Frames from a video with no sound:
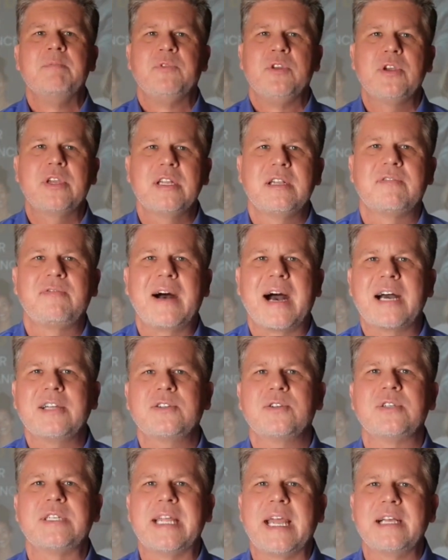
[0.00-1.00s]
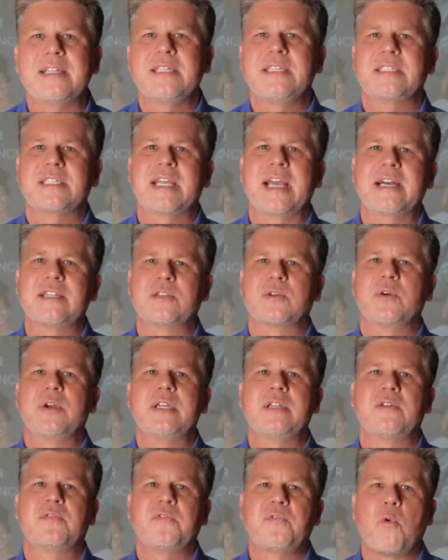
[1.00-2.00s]
You can divide your daily schedule
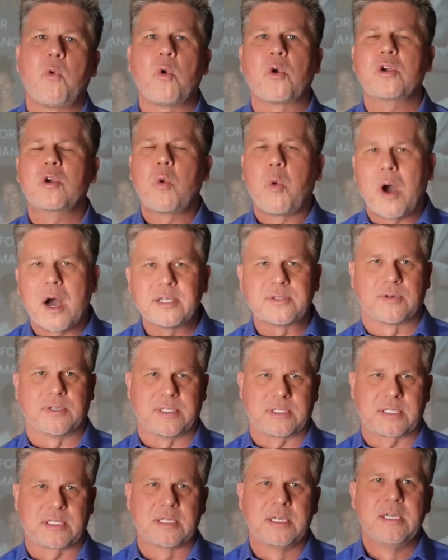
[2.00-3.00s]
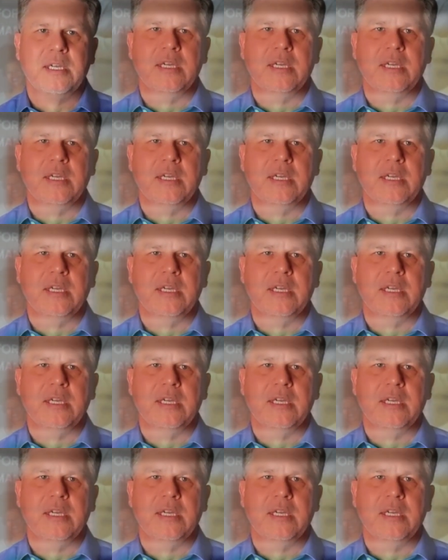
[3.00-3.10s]
into 4 quadrants.